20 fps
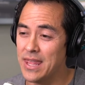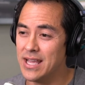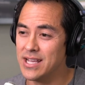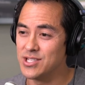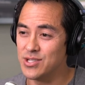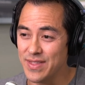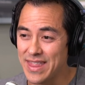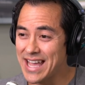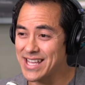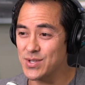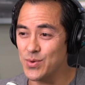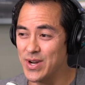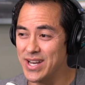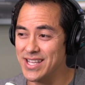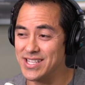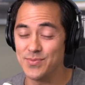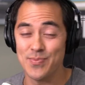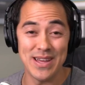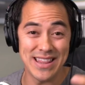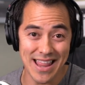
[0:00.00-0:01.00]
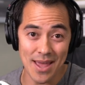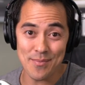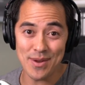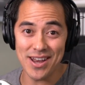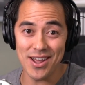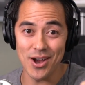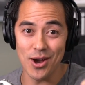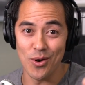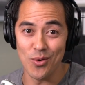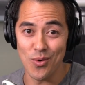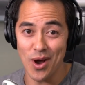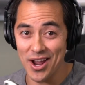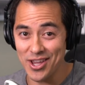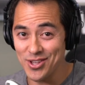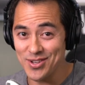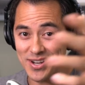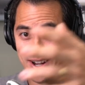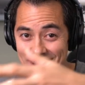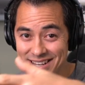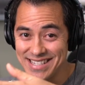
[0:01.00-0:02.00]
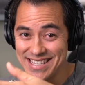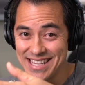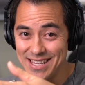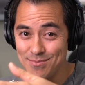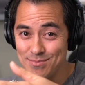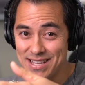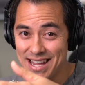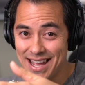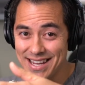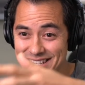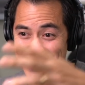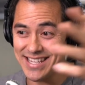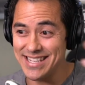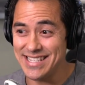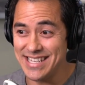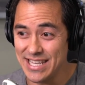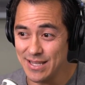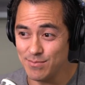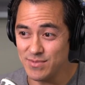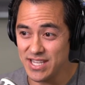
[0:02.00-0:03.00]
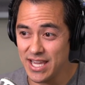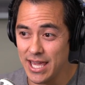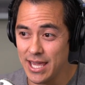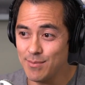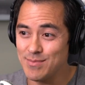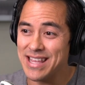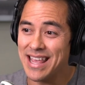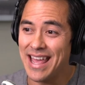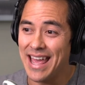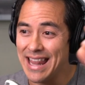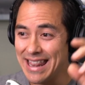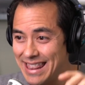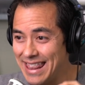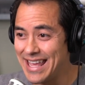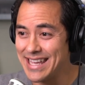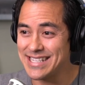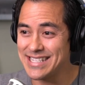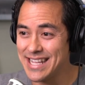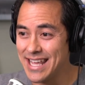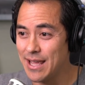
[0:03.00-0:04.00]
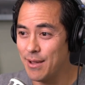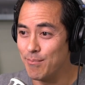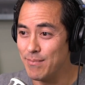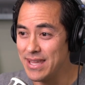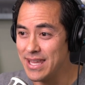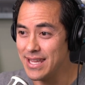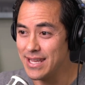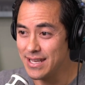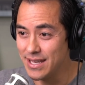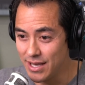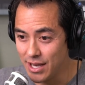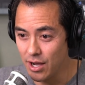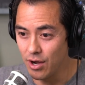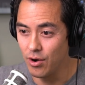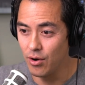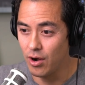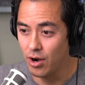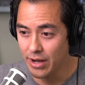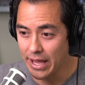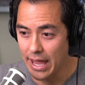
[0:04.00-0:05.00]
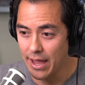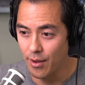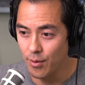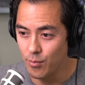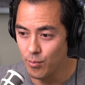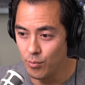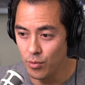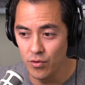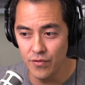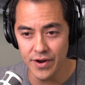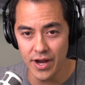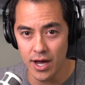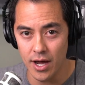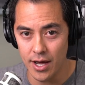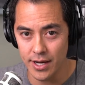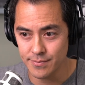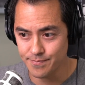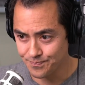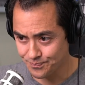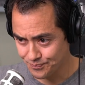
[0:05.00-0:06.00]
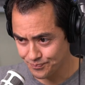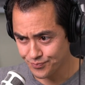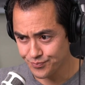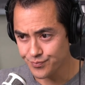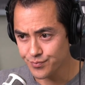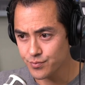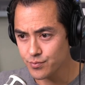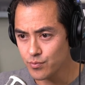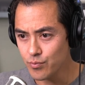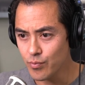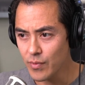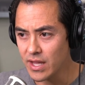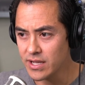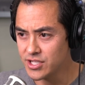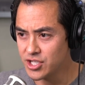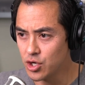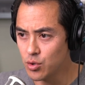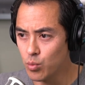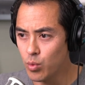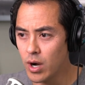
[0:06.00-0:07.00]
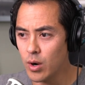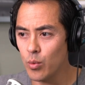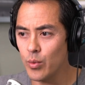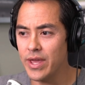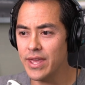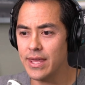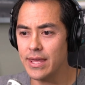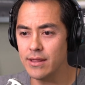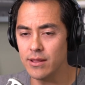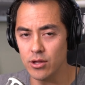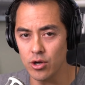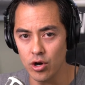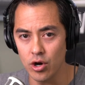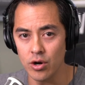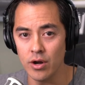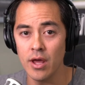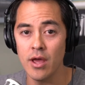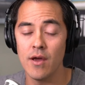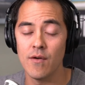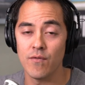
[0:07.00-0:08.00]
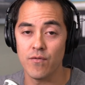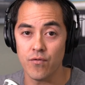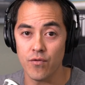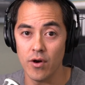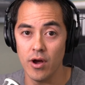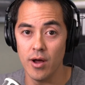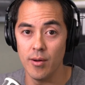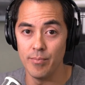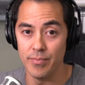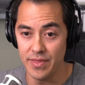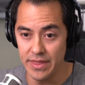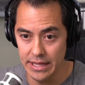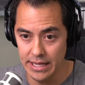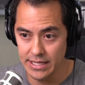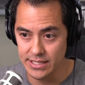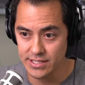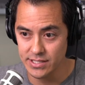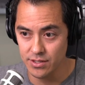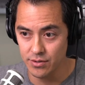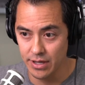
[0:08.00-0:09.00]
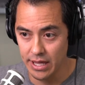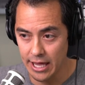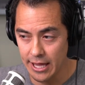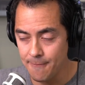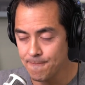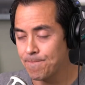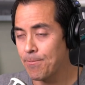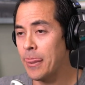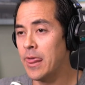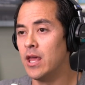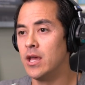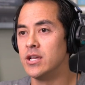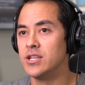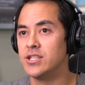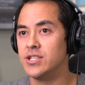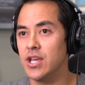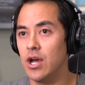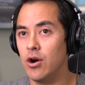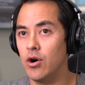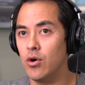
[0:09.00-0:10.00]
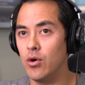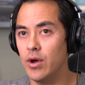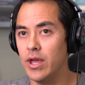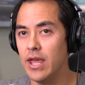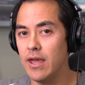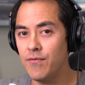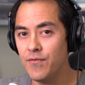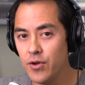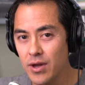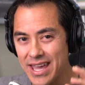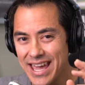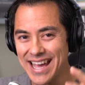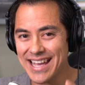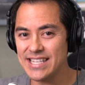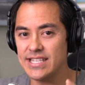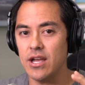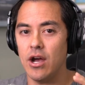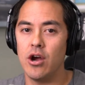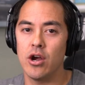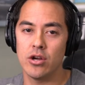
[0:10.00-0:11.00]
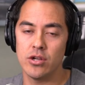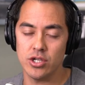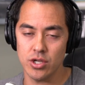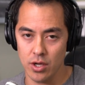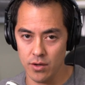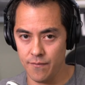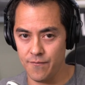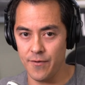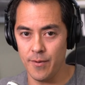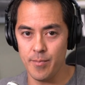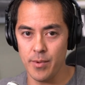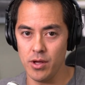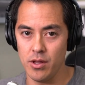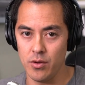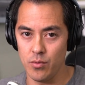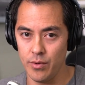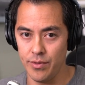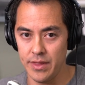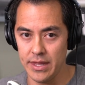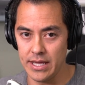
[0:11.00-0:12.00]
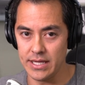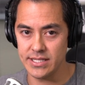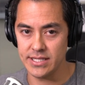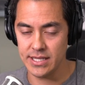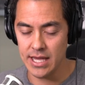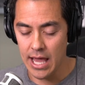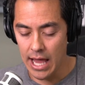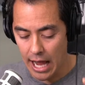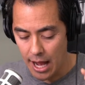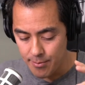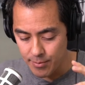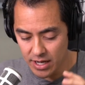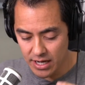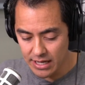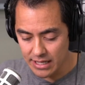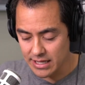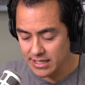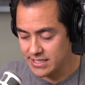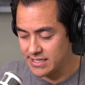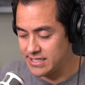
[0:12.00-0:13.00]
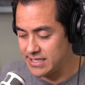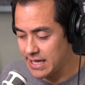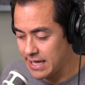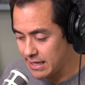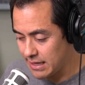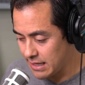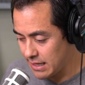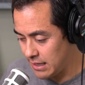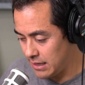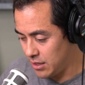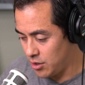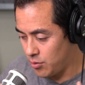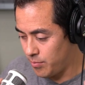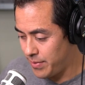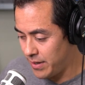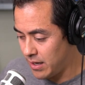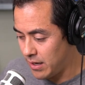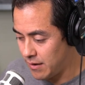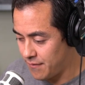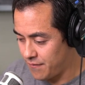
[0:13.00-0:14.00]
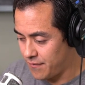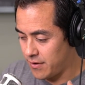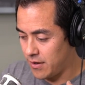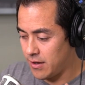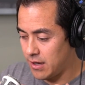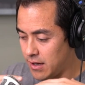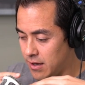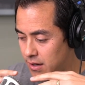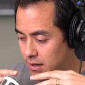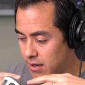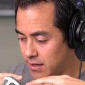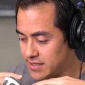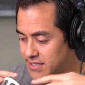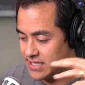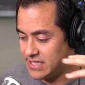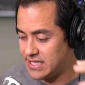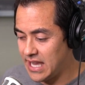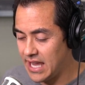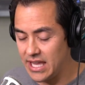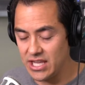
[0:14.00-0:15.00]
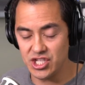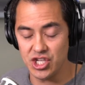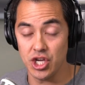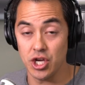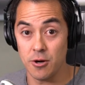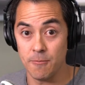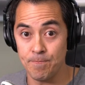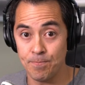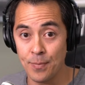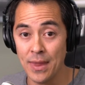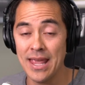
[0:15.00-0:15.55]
So that's what it is. But let me know. Are you on Team Tati, Team James? Let me know. Okay, moving on to what we can learn from this. Okay, so if you guys aren't familiar with this, I'm gonna set a little bit of a, a, a stage here.